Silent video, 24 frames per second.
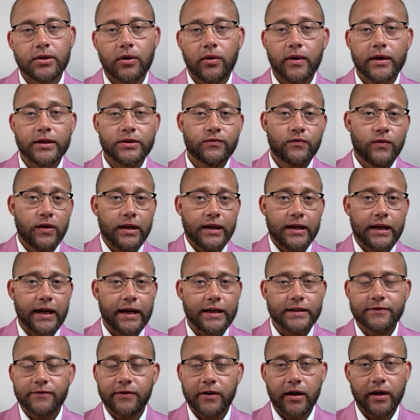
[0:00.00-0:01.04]
So it's really
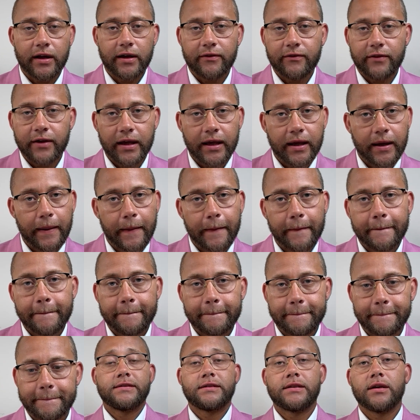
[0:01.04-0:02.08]
nice, very convenient.
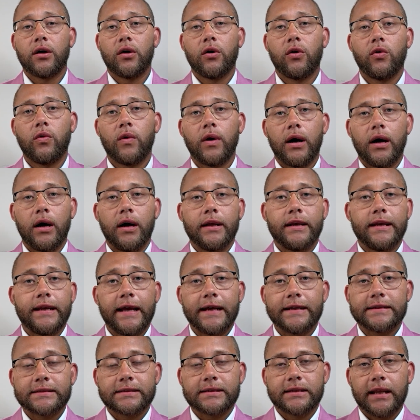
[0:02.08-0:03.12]
So
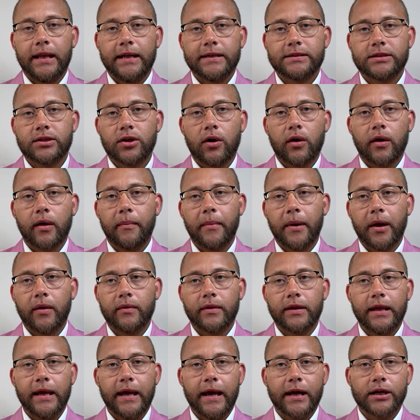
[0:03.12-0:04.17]
next, let's talk
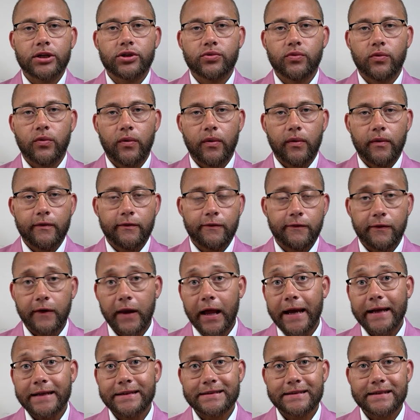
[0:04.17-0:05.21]
about the actual
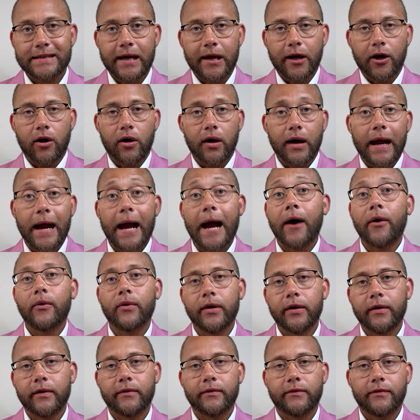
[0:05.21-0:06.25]
flights that are
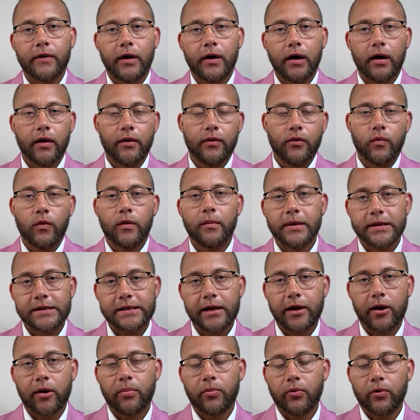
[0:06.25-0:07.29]
out of the
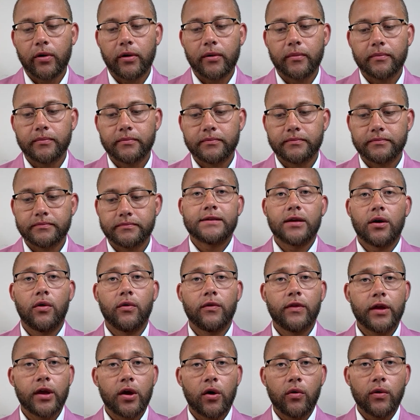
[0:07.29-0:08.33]
Wilmington Airport.
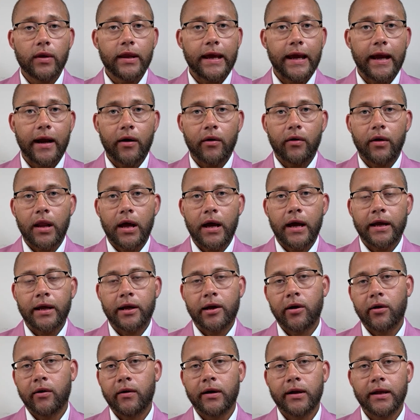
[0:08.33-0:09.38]
So the only airline
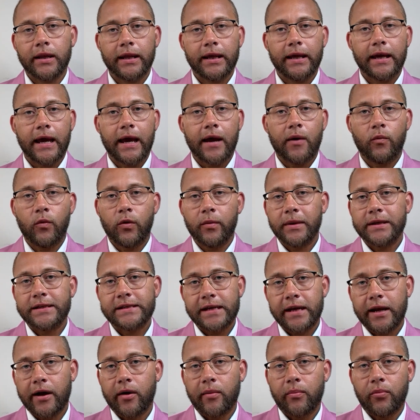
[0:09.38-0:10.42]
currently at
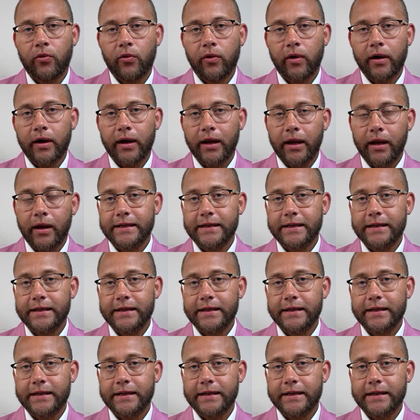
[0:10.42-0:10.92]
Wilmington Airport